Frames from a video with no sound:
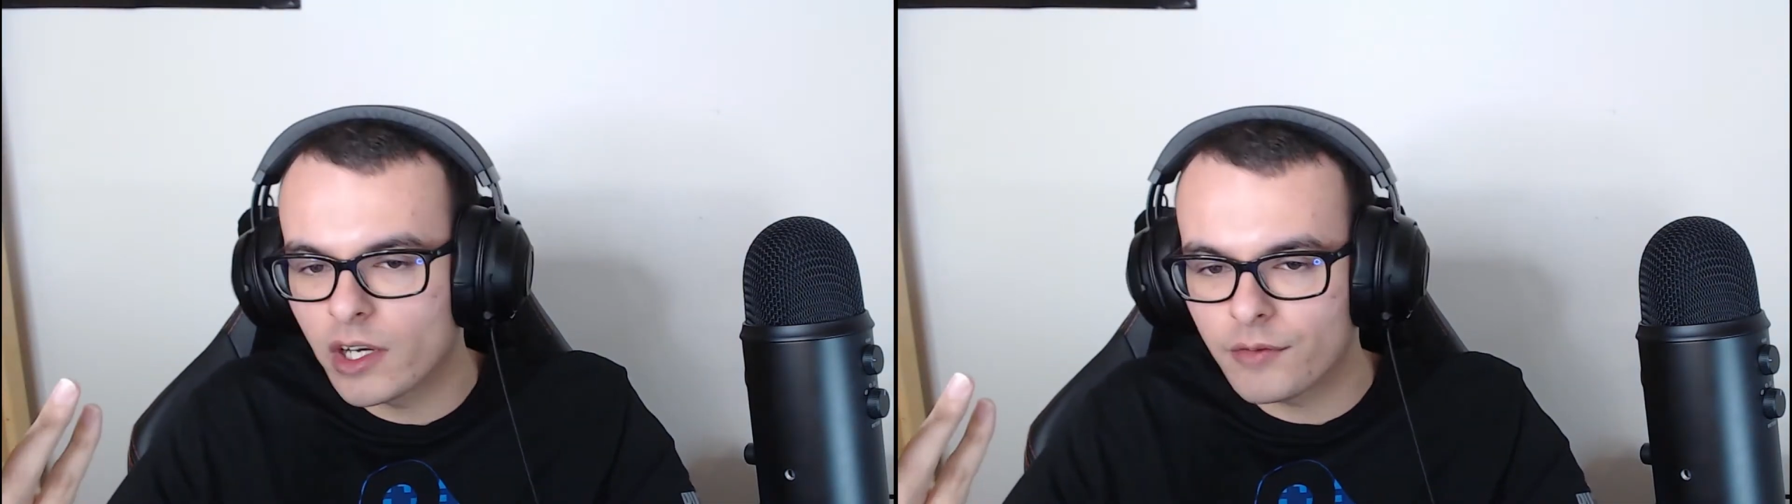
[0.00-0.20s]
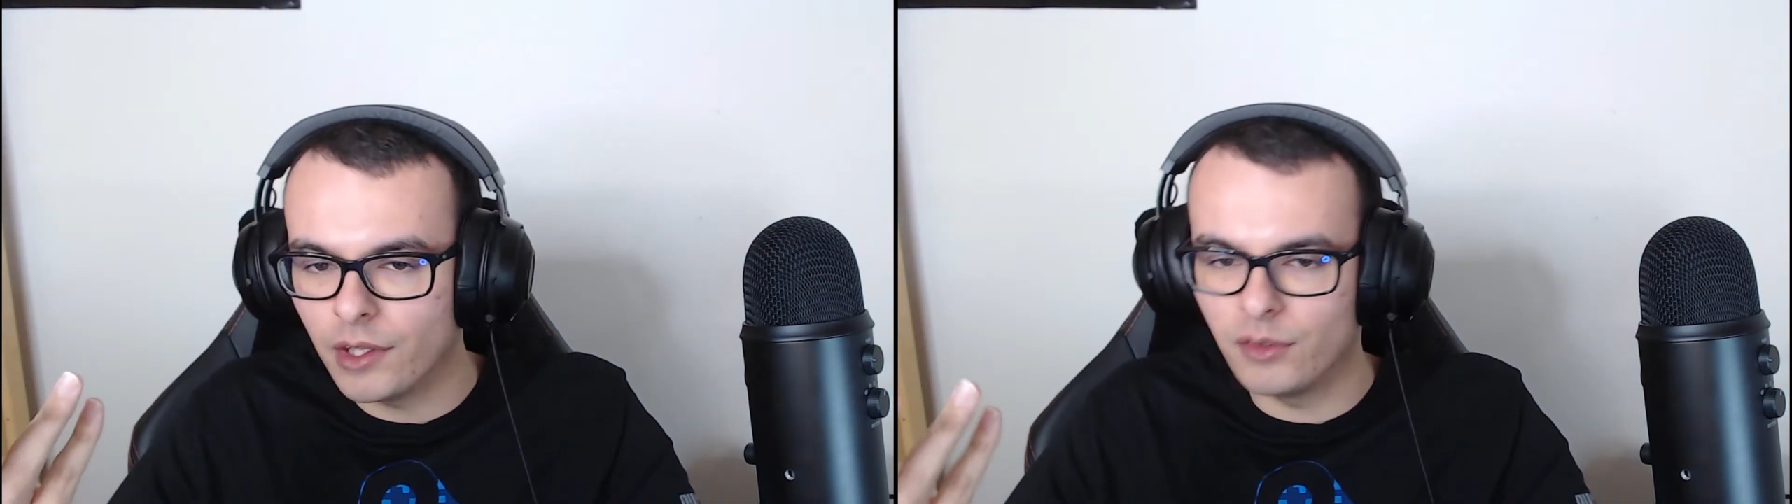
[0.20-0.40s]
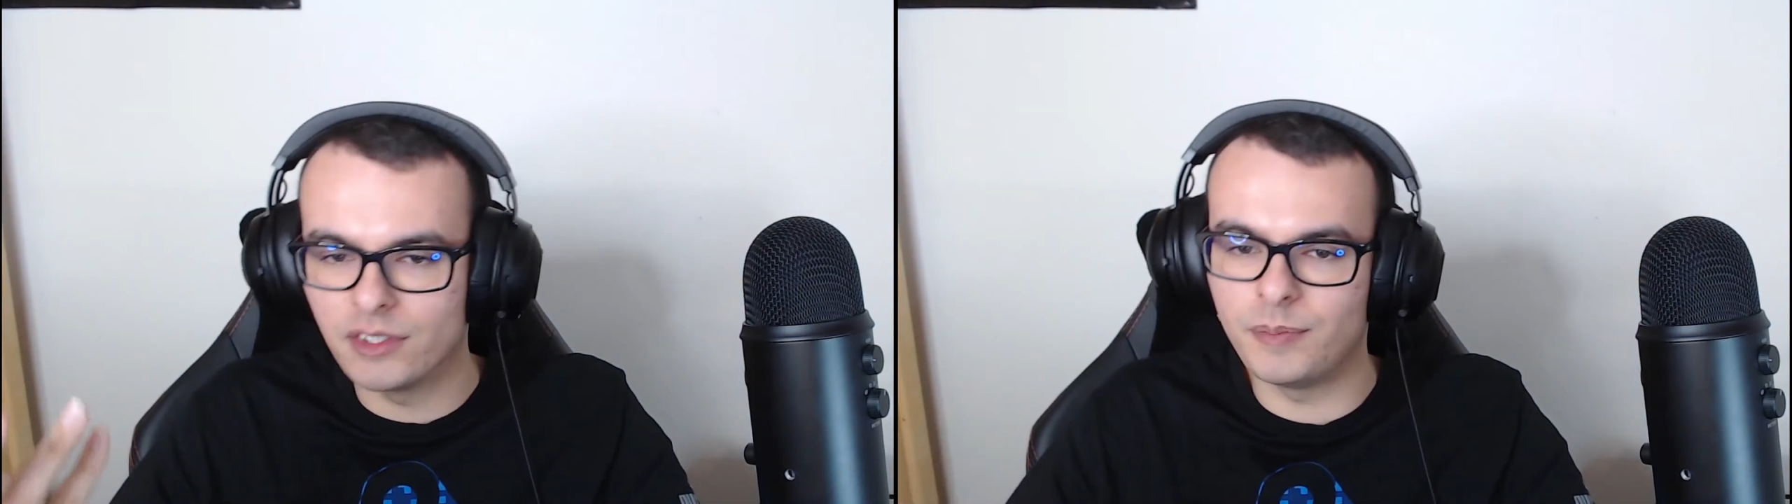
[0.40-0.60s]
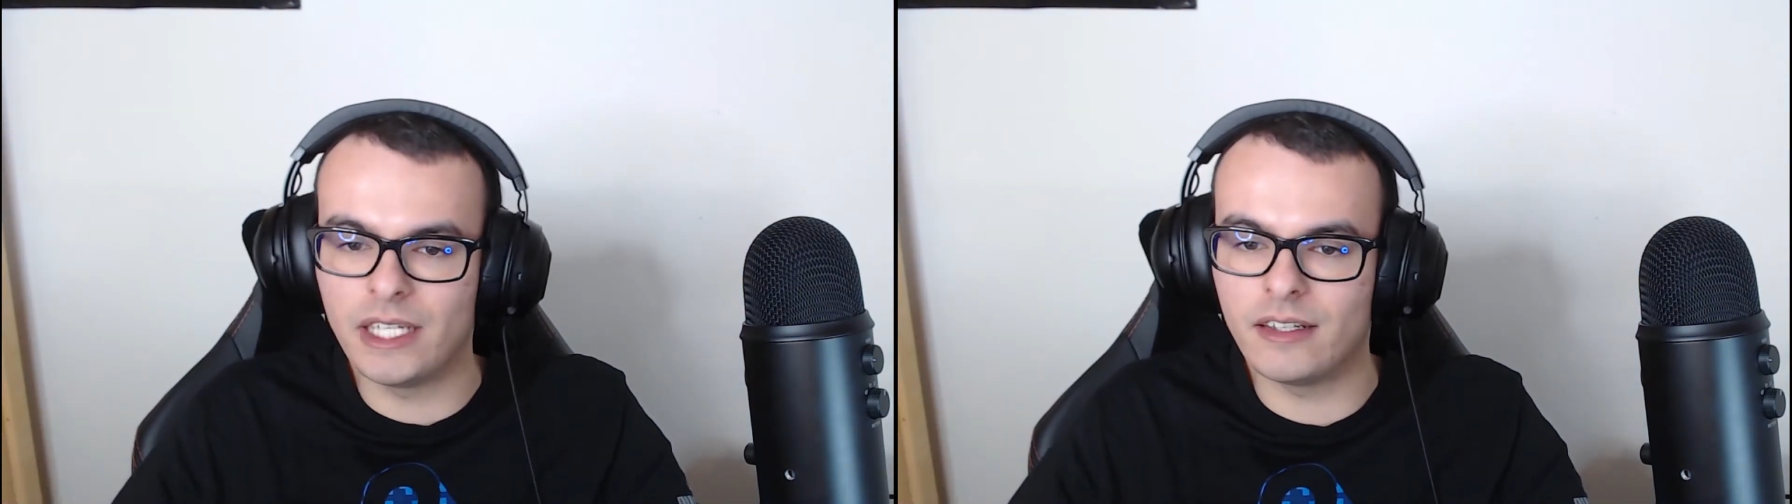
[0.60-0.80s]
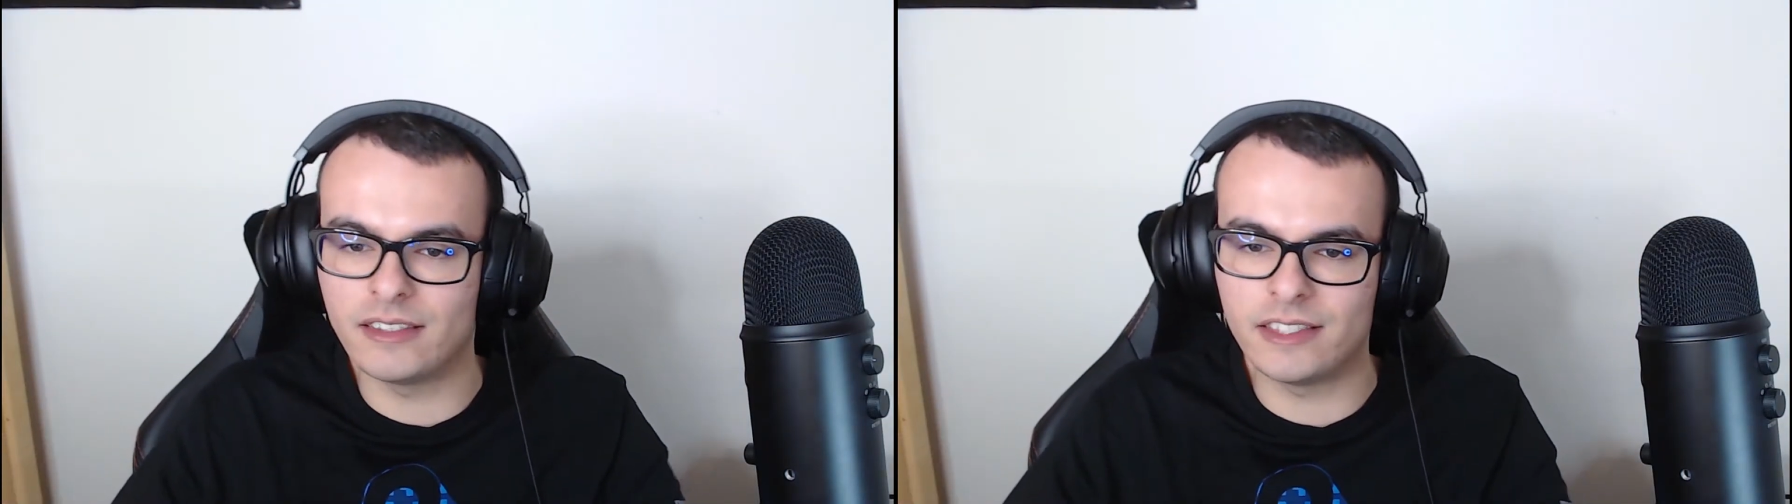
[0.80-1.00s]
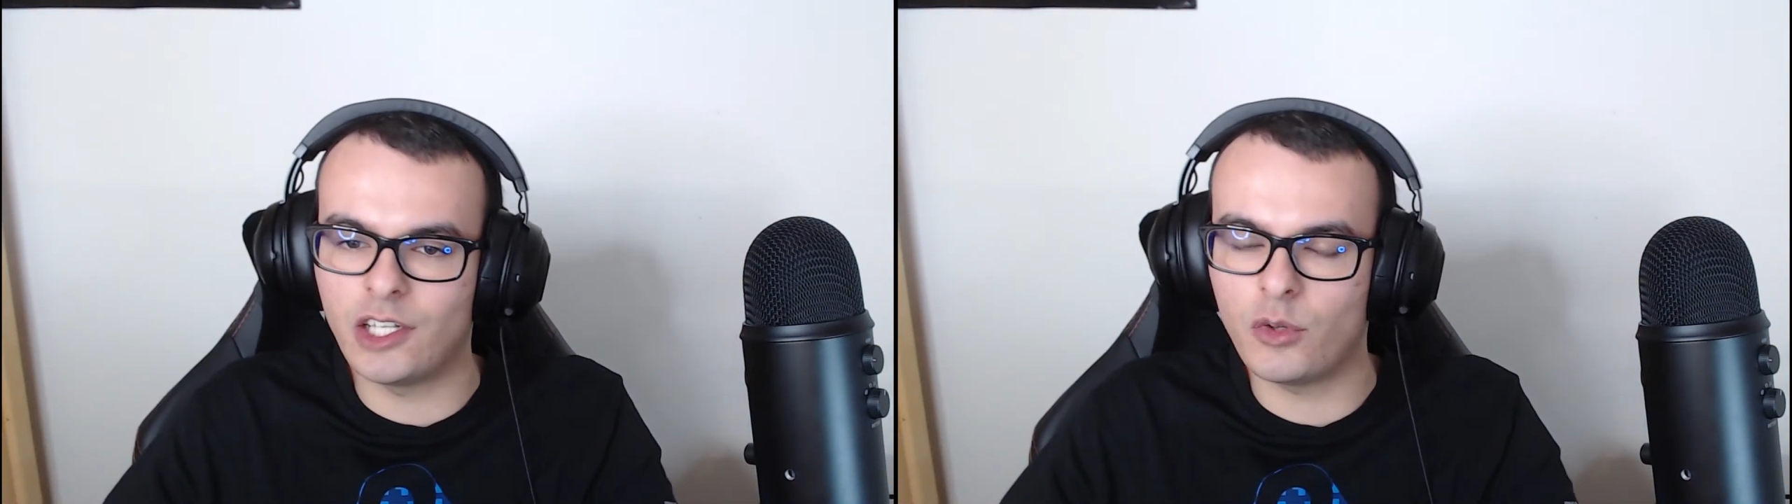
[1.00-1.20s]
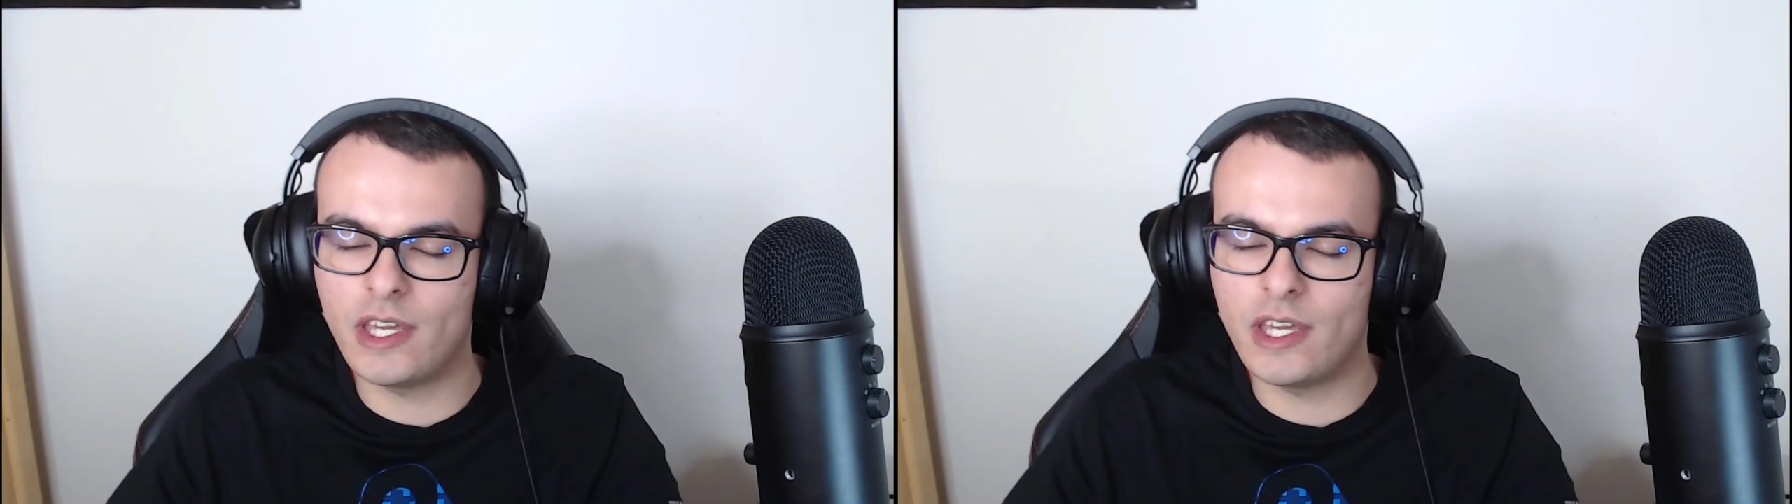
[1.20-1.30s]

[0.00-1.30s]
of those because, you know,